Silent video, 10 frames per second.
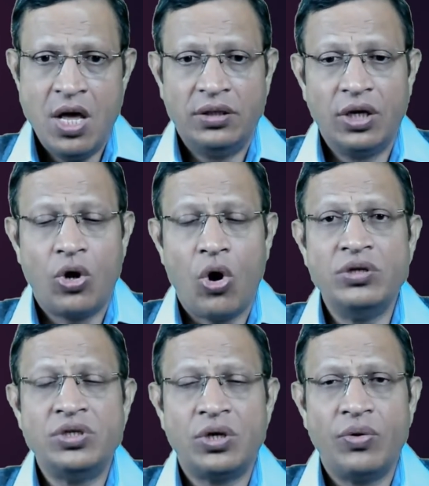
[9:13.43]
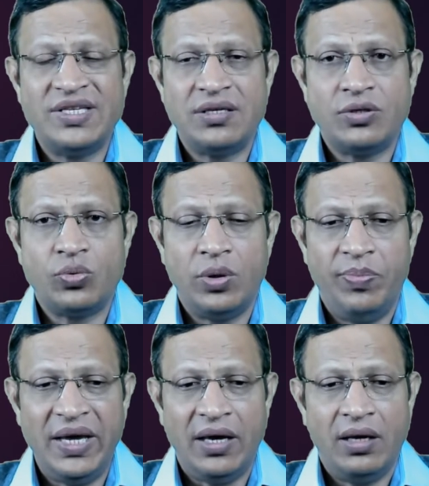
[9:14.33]
The consequences would
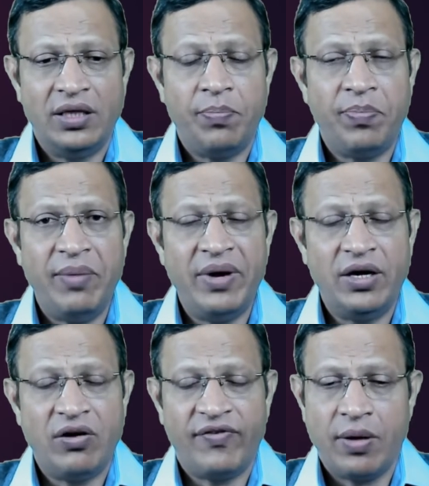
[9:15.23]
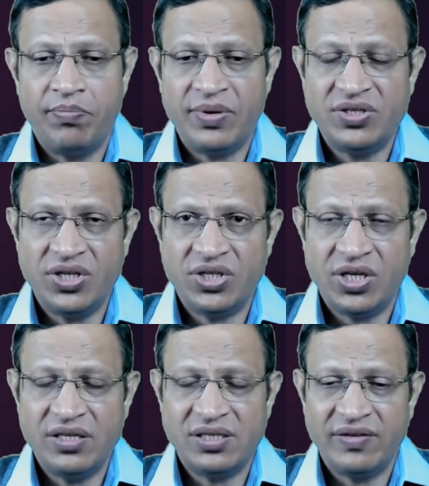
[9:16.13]
be the payment of compensation
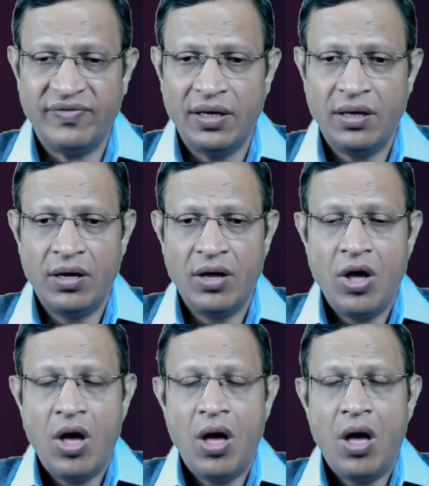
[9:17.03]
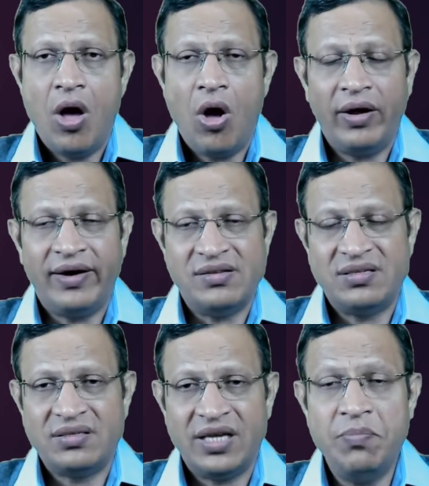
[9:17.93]
in civil or
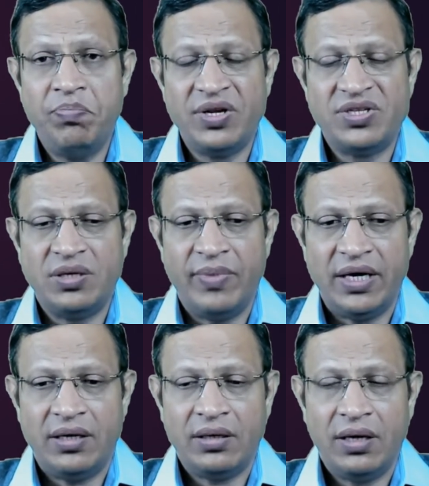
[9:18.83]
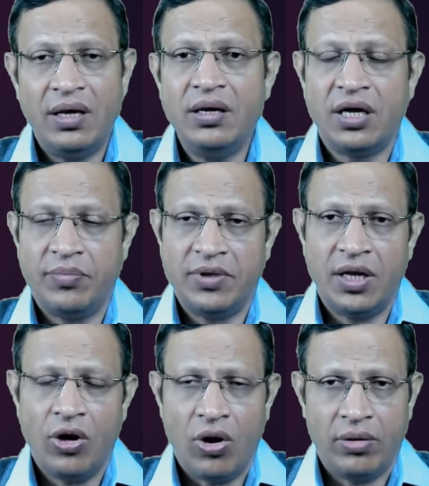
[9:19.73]
else imprisonment in criminal
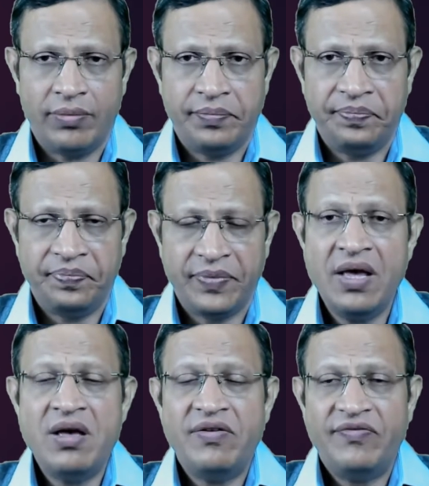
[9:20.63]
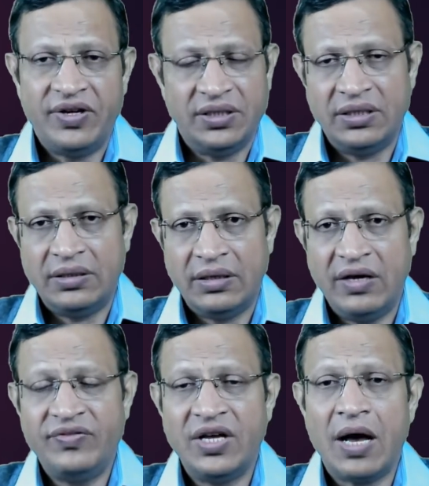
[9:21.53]
law. Further,
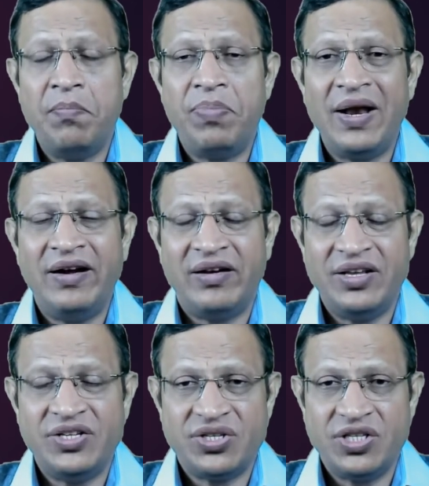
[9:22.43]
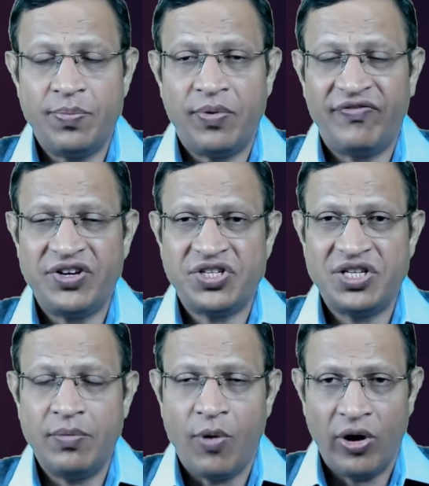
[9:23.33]
if the complaint reaches the
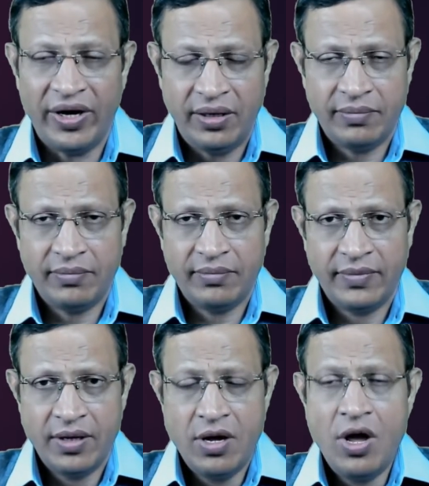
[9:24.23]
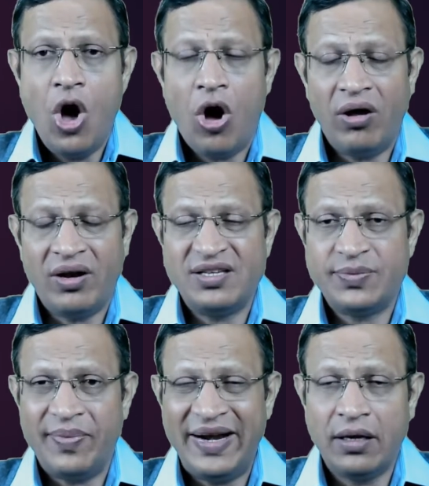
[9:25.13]
professional body or else
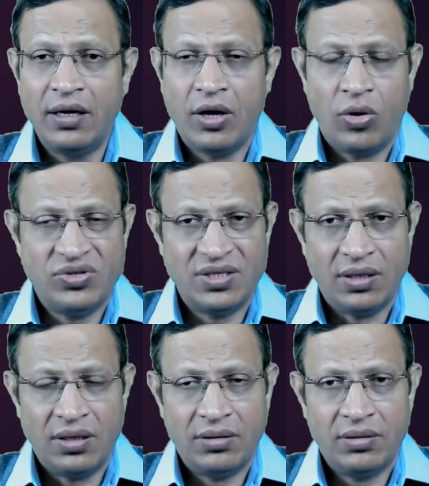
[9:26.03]
medical council,